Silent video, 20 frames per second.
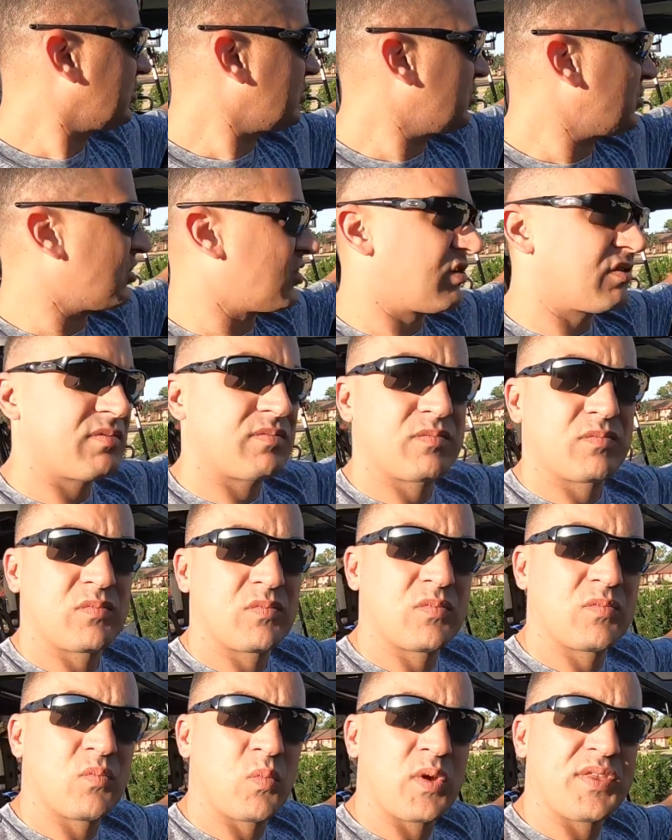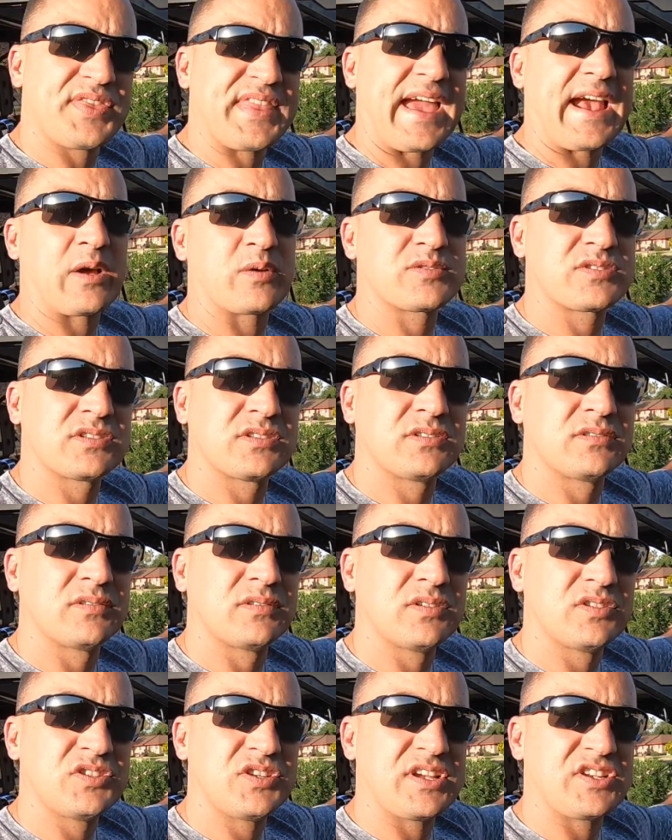your 1000,
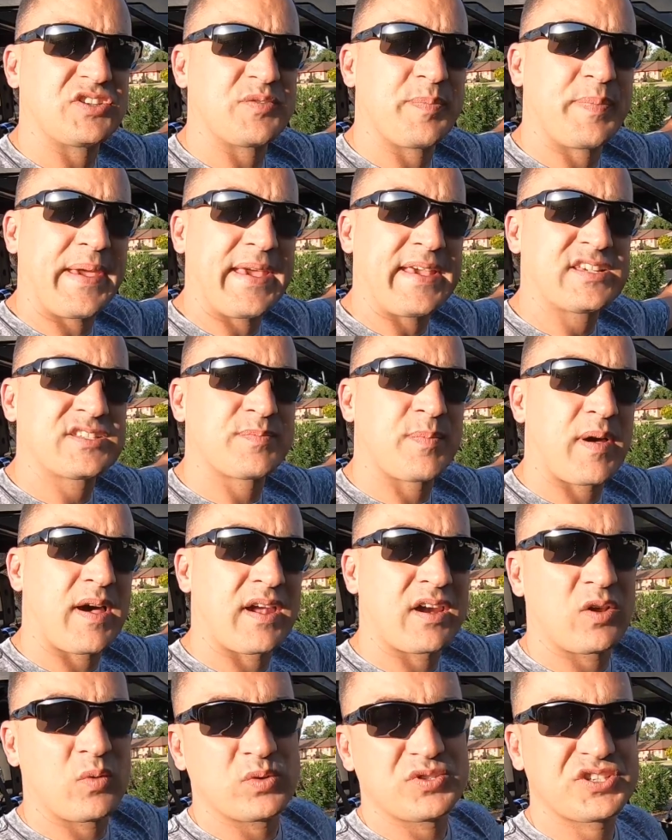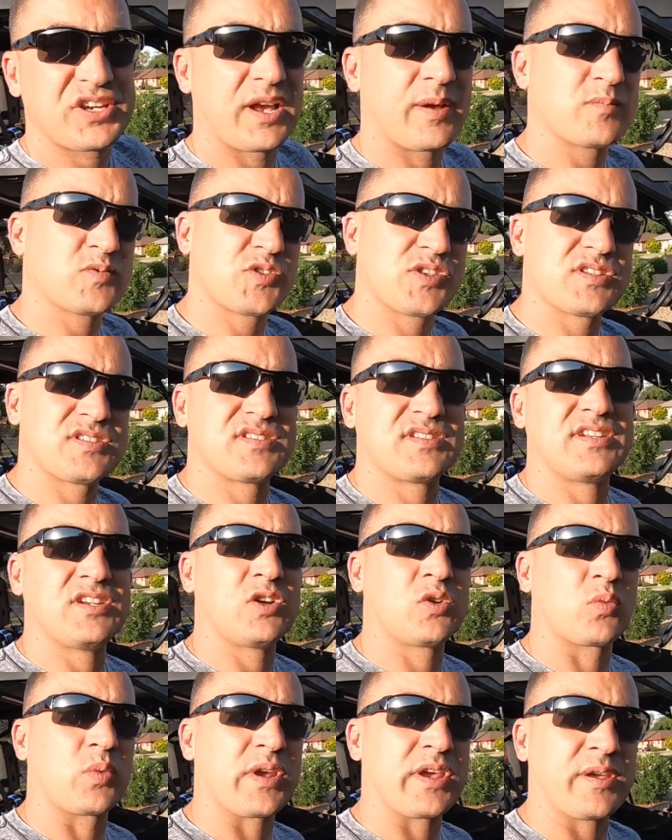you get your base model, which comes with the
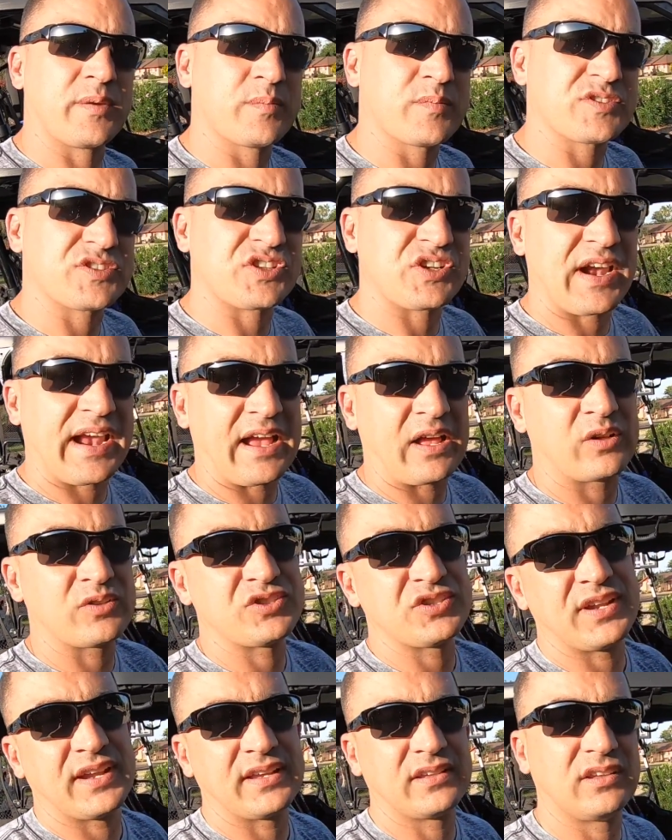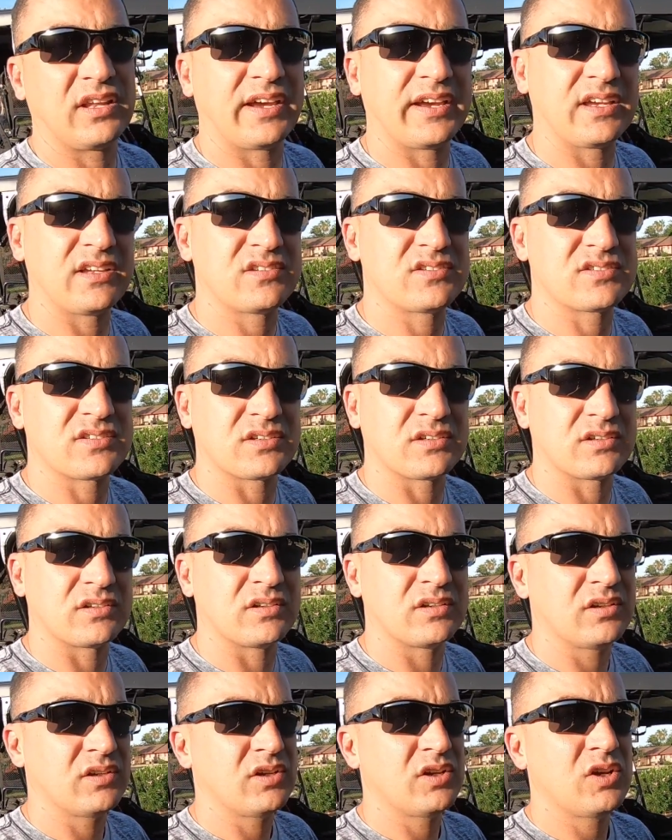steel rims and your halogen headlights and
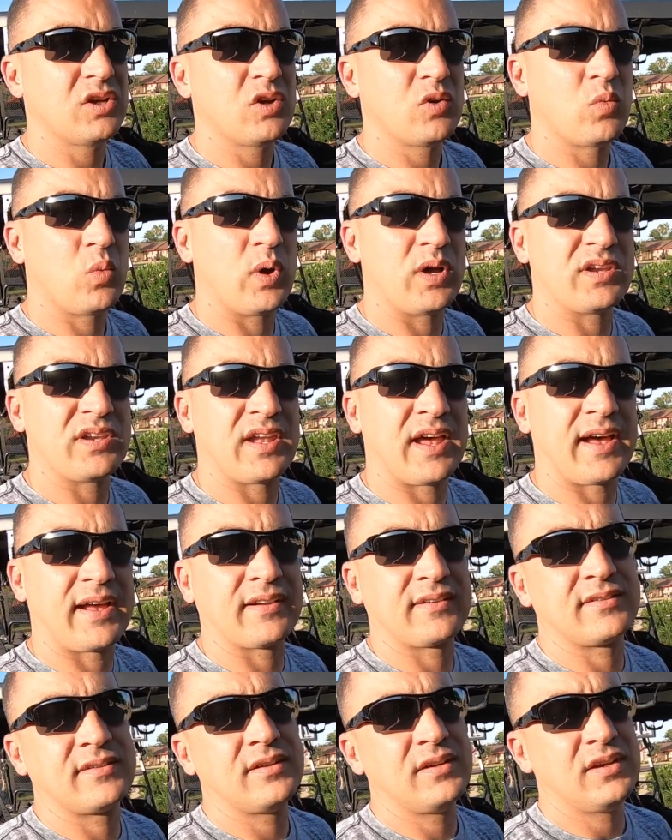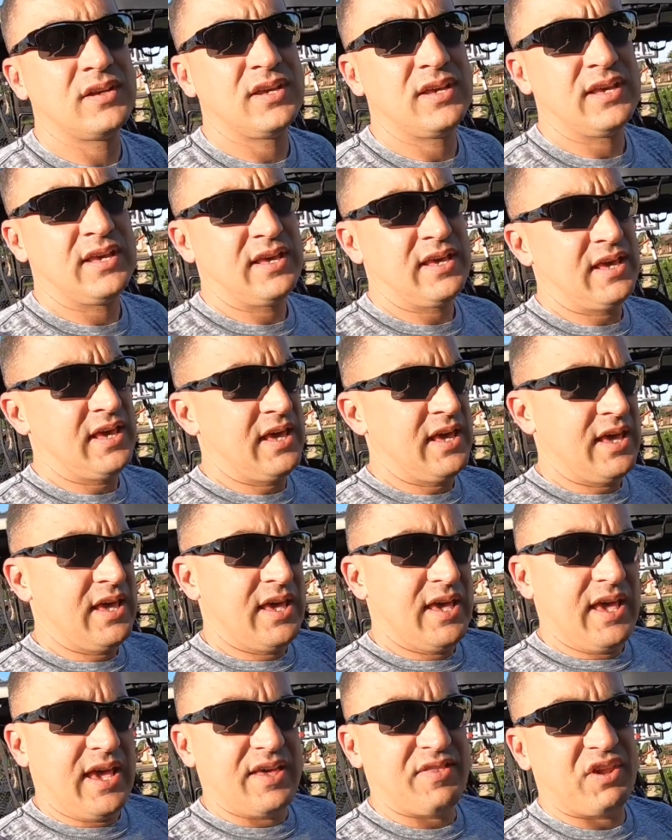whatnot,
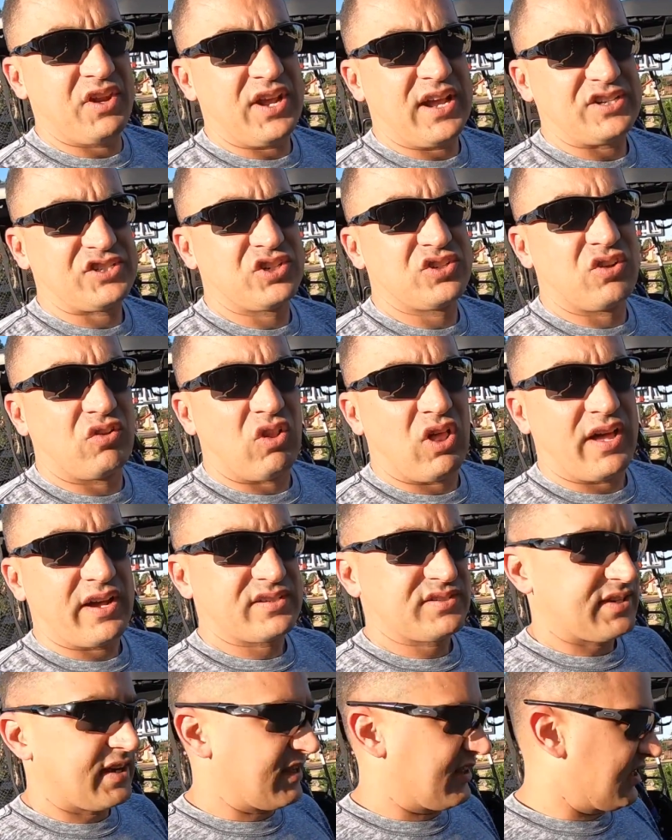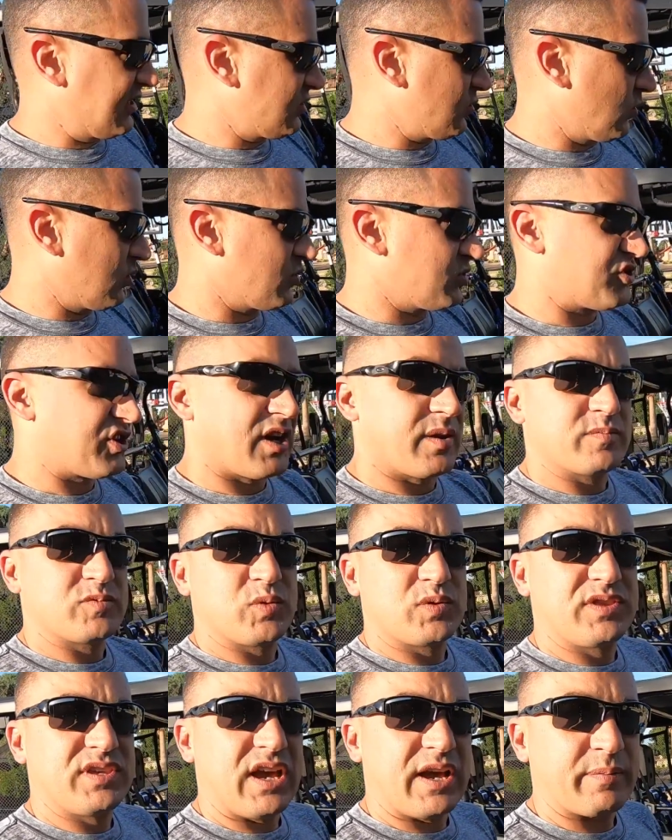and then you got your Deluxe like this one, which comes
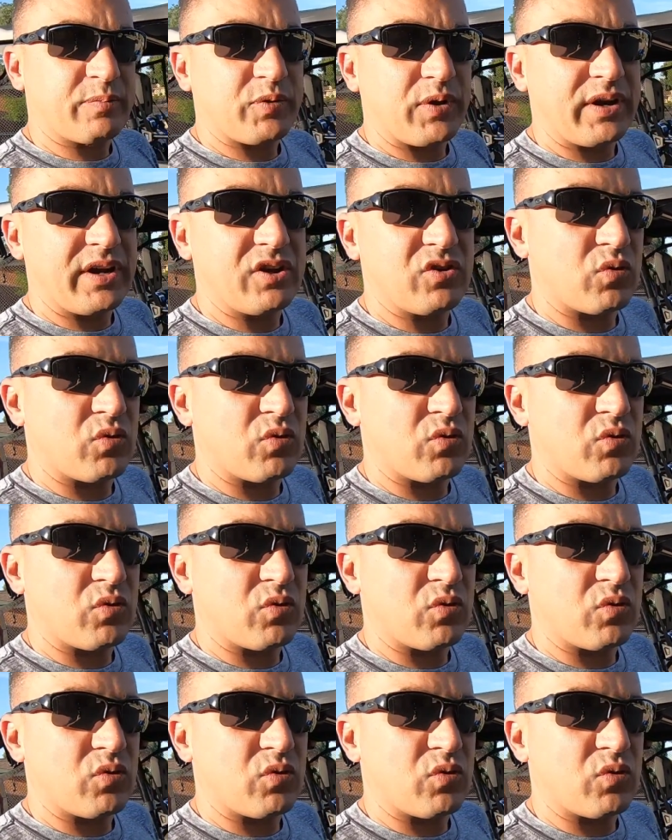with the upgraded